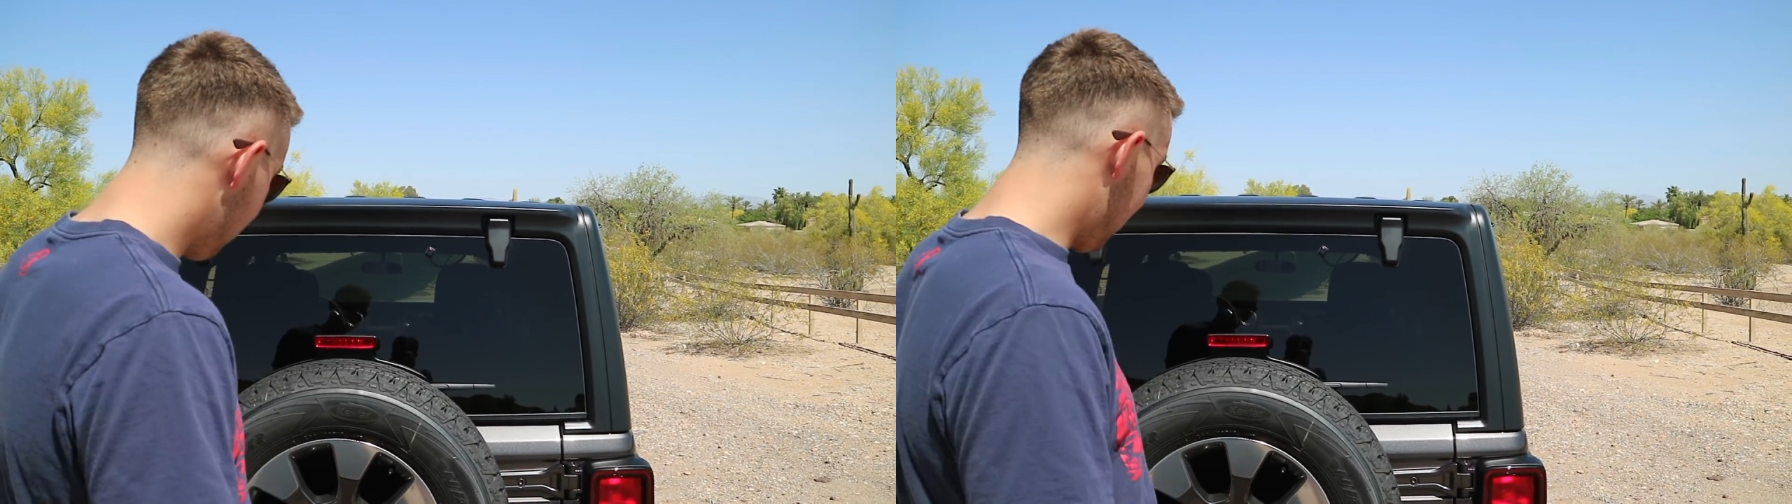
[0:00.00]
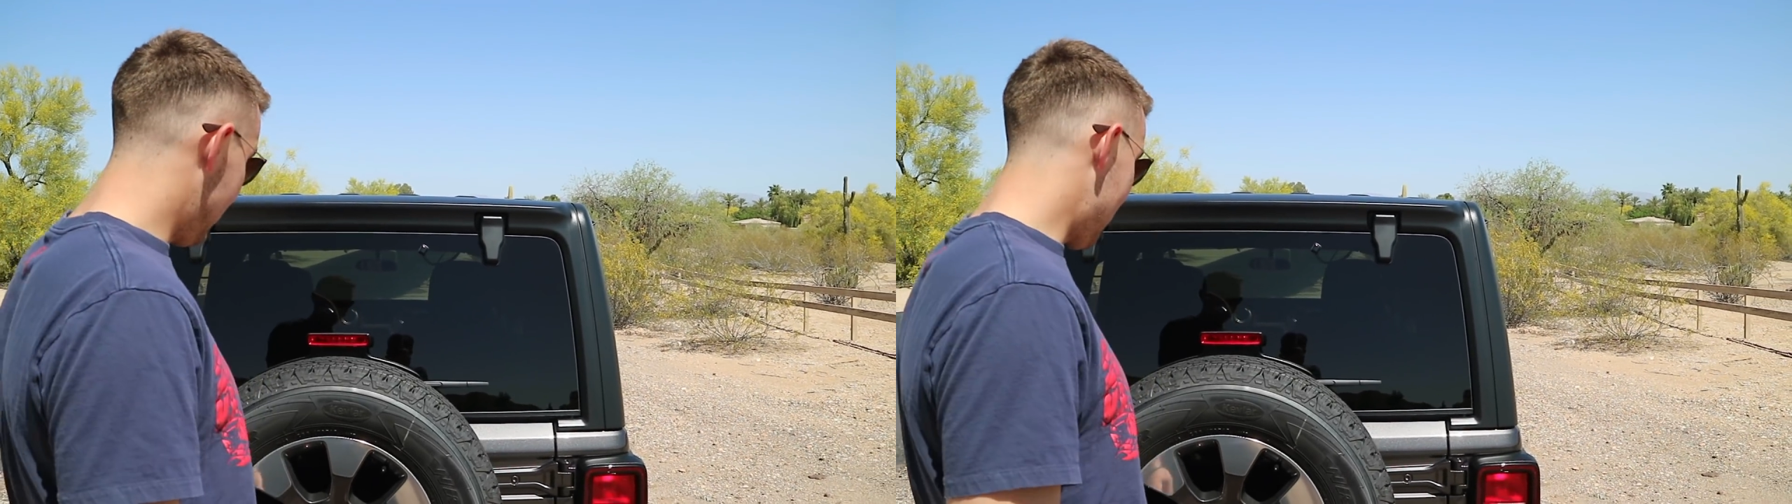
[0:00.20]

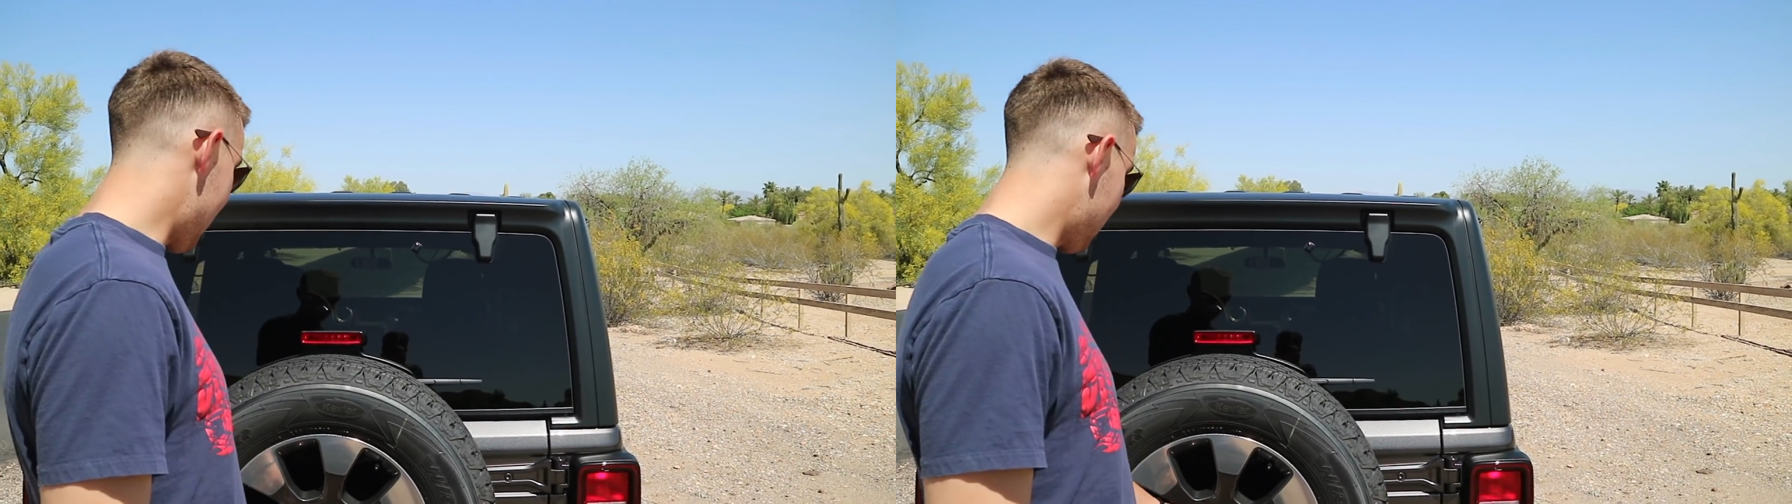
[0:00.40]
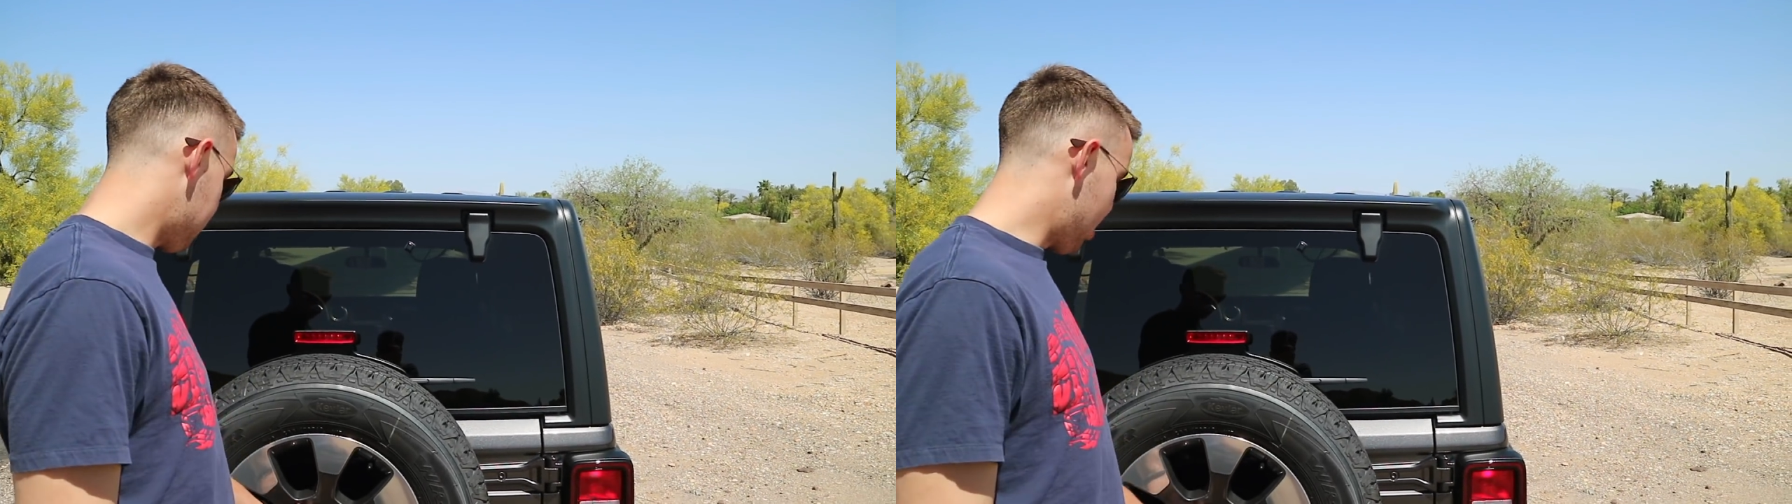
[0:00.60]
And
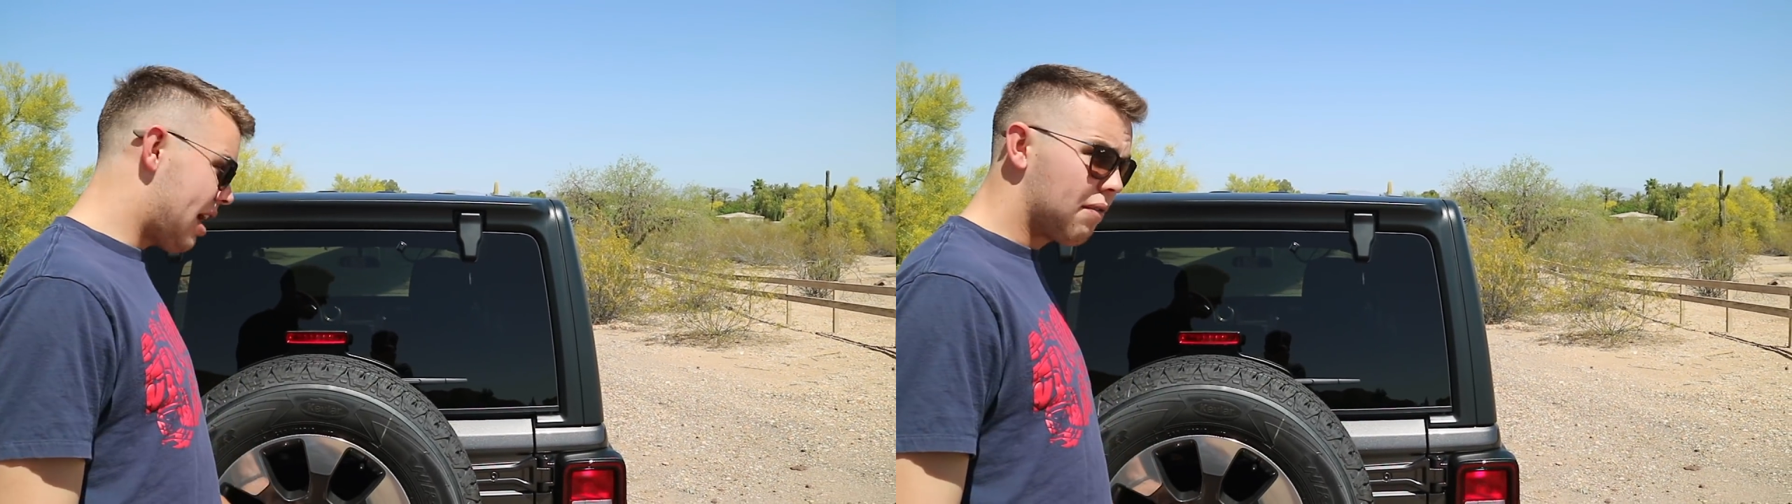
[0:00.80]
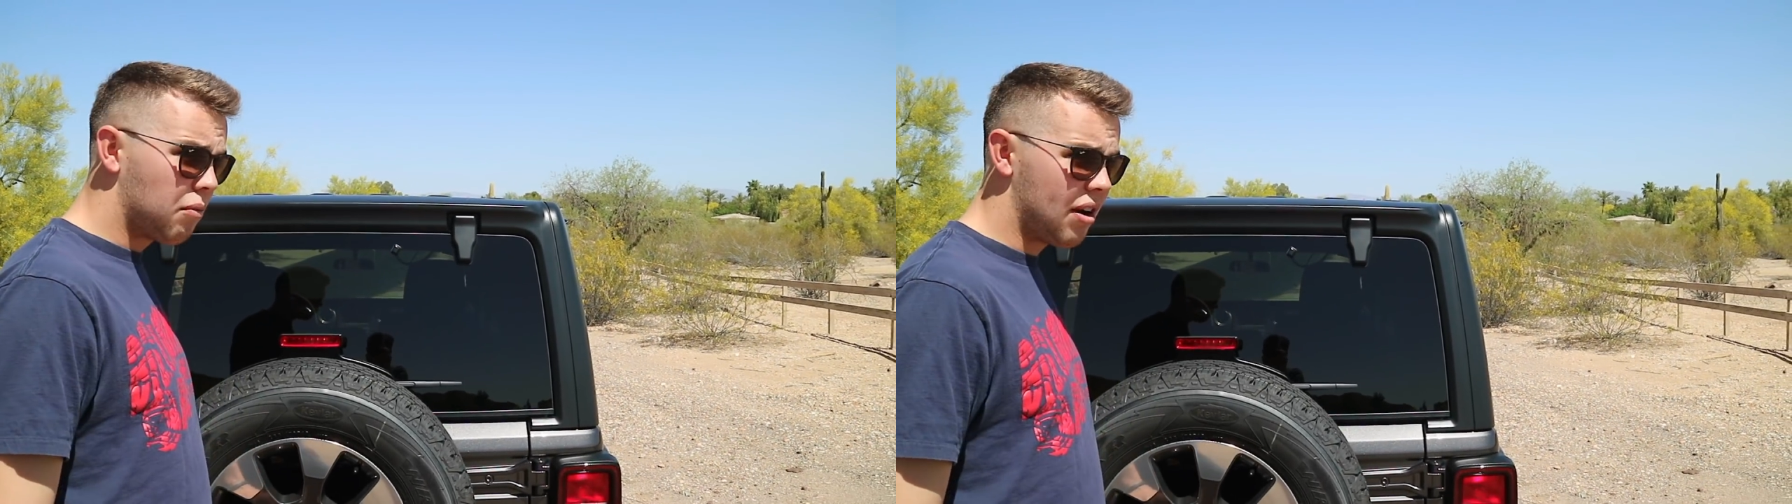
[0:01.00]
yeah,
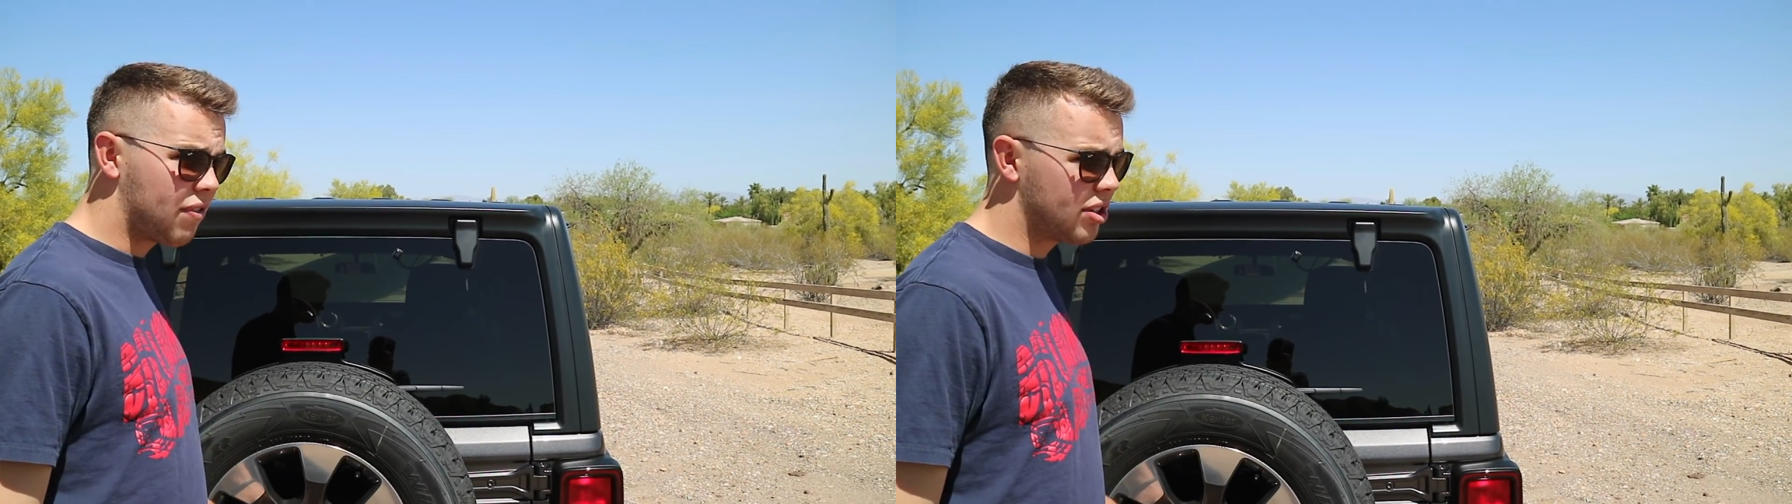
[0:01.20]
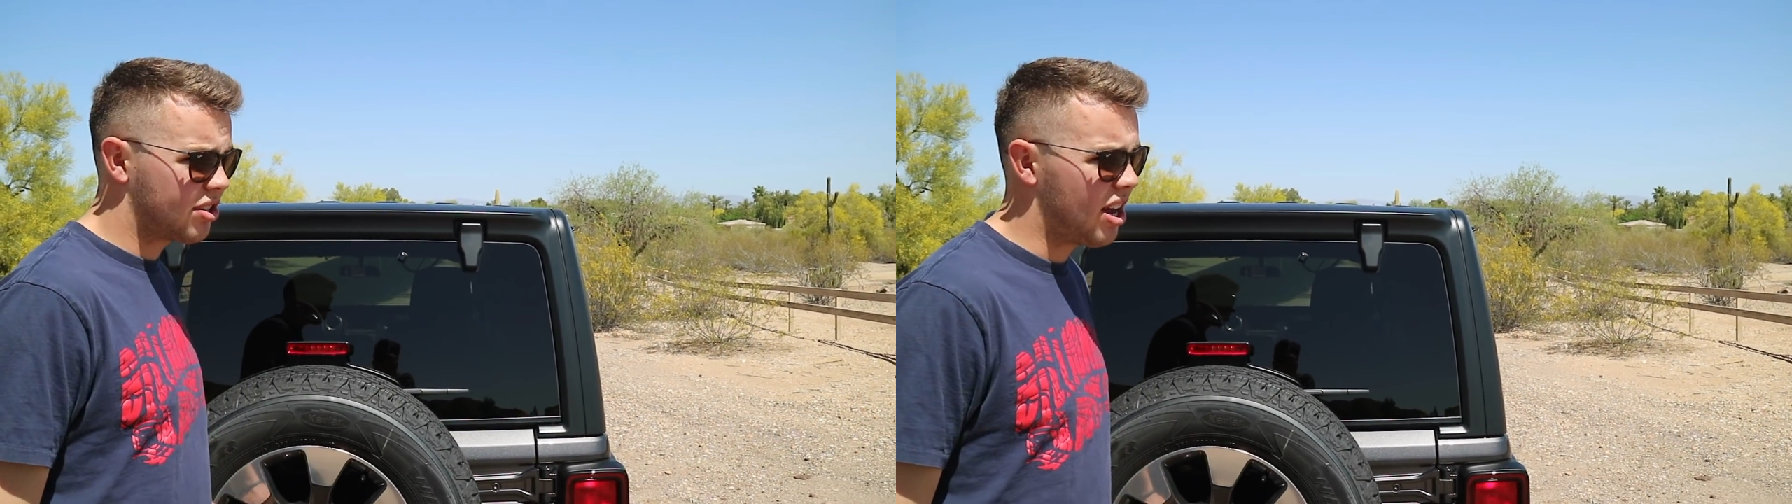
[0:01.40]
when I
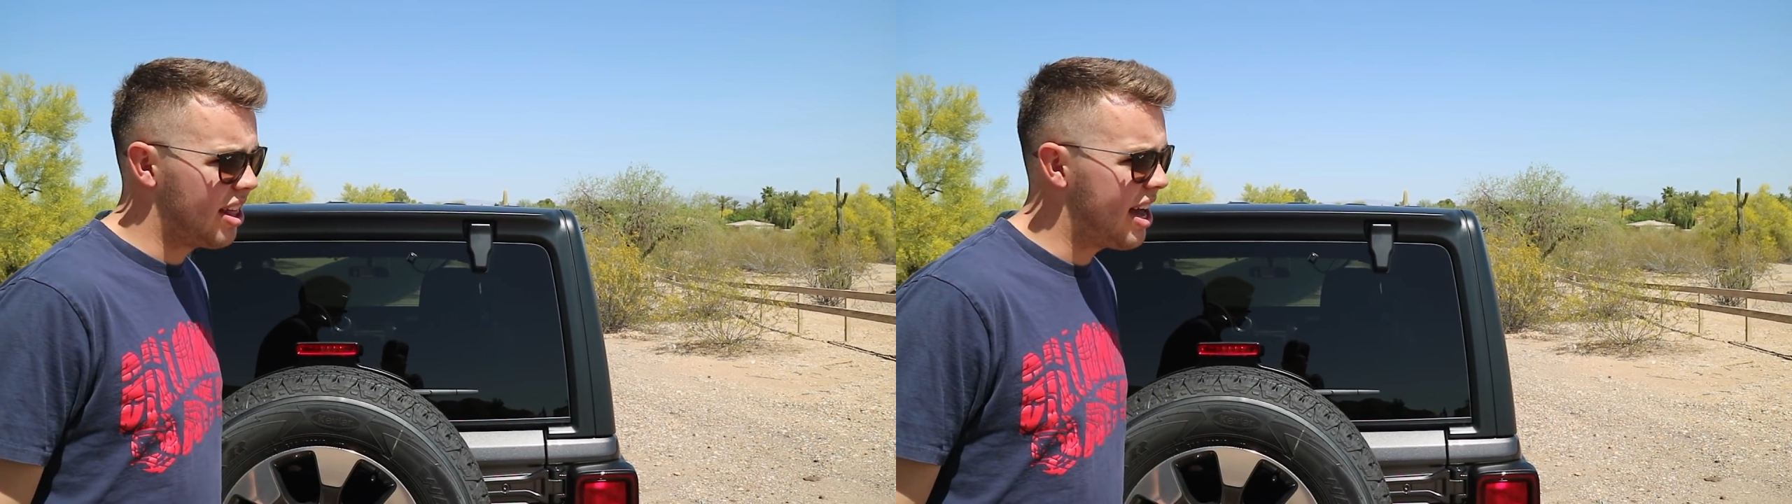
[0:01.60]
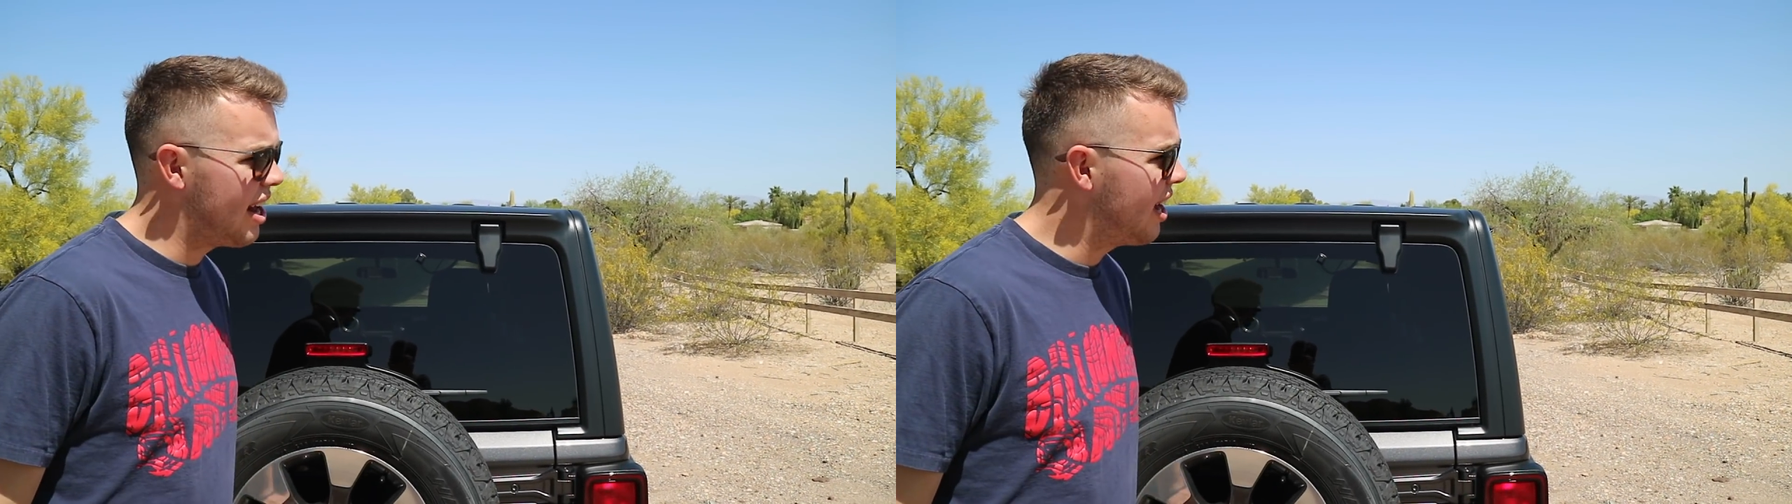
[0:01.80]
first saw that,